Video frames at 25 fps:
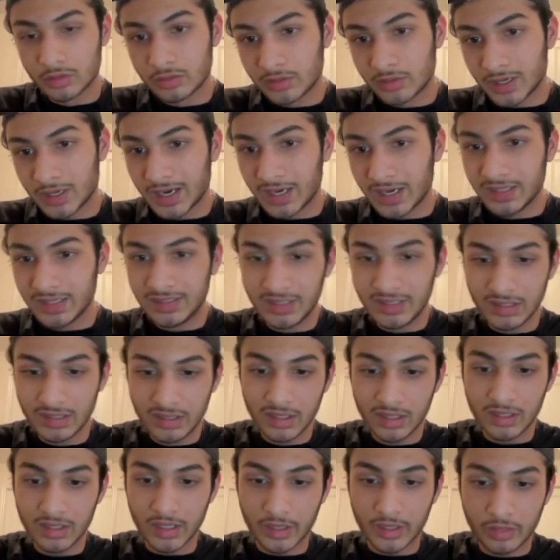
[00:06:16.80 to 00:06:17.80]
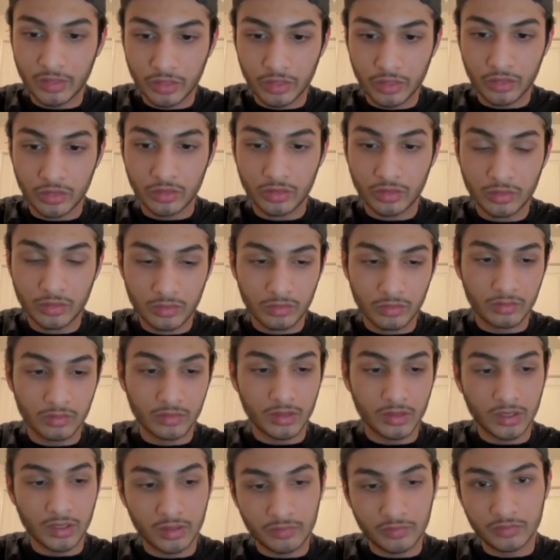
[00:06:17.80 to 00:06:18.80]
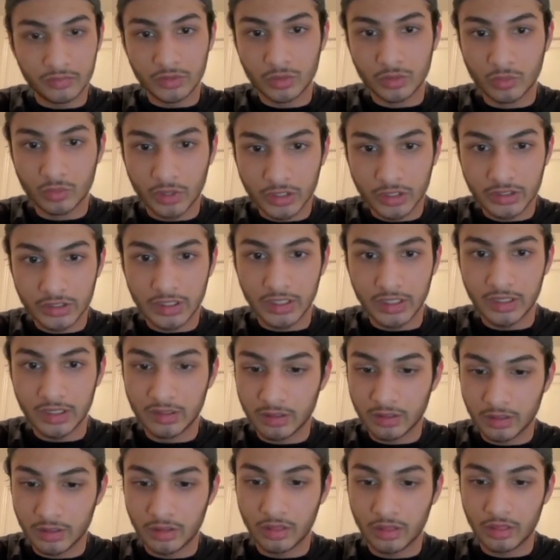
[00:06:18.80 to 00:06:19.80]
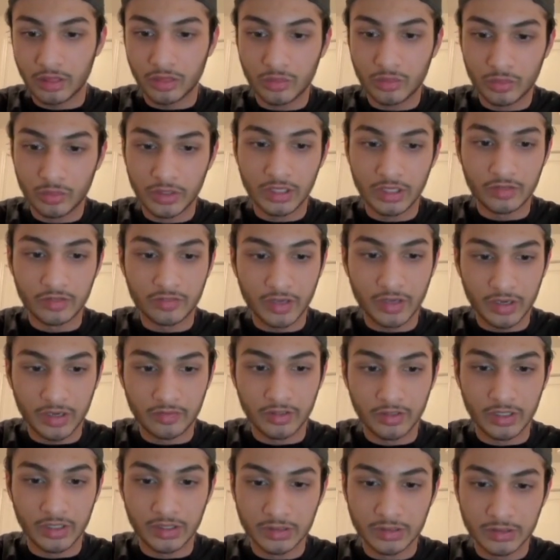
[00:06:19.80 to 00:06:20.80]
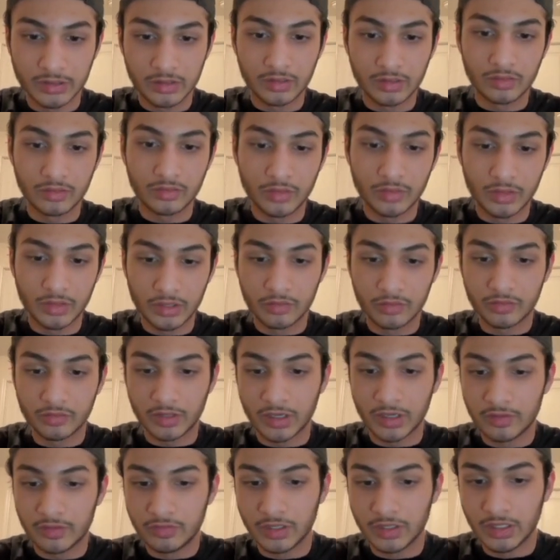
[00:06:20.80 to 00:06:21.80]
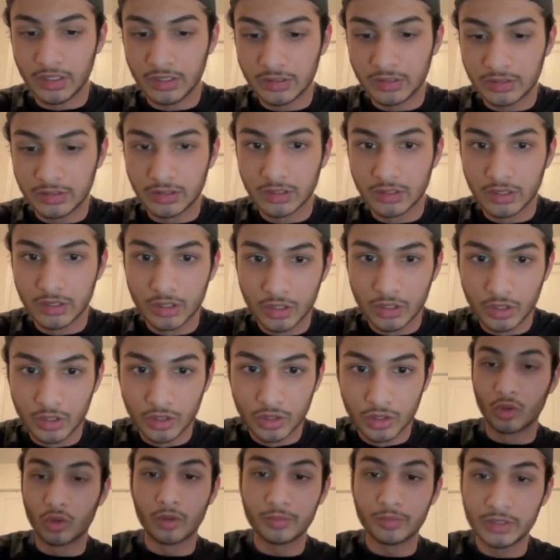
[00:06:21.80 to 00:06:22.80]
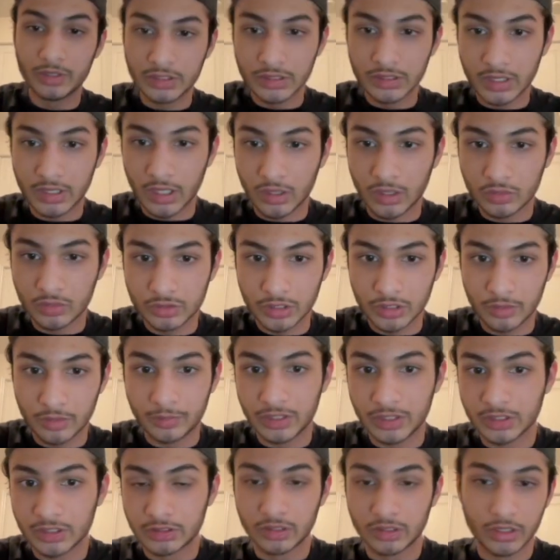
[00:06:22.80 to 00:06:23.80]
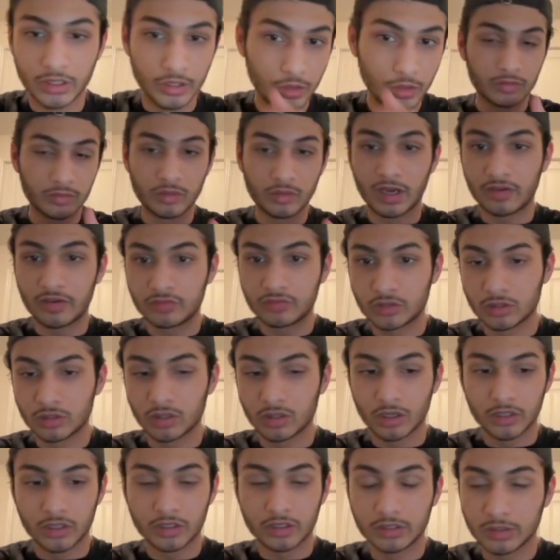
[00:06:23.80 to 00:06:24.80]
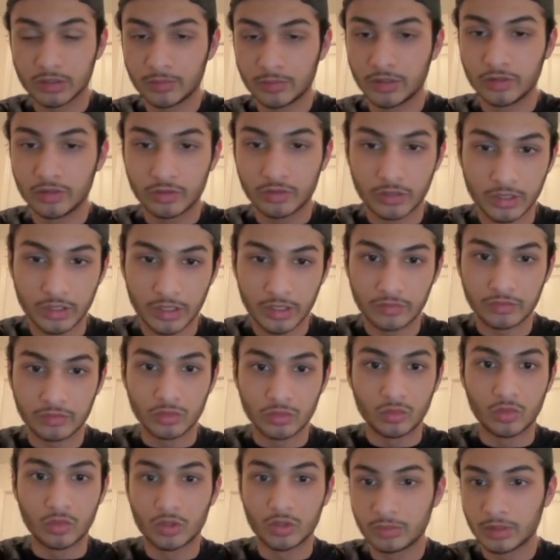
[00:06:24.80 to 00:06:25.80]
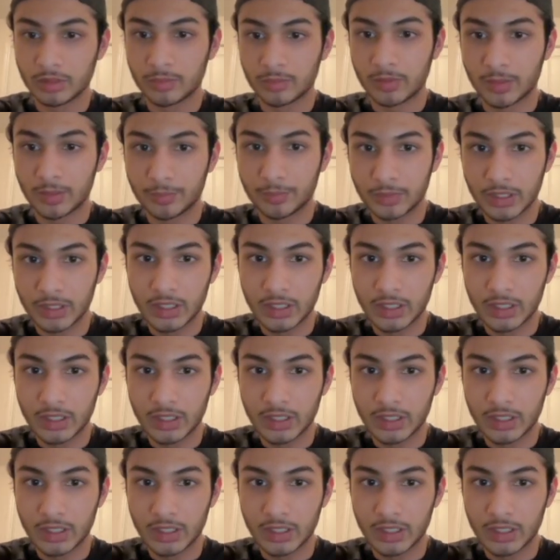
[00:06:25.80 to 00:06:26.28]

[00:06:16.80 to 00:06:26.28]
ideally, like, you want to take 3 to 5 days. 3 to 5 days. Warm these accounts up because they're new. After logging them in, you're going to have to warm them up.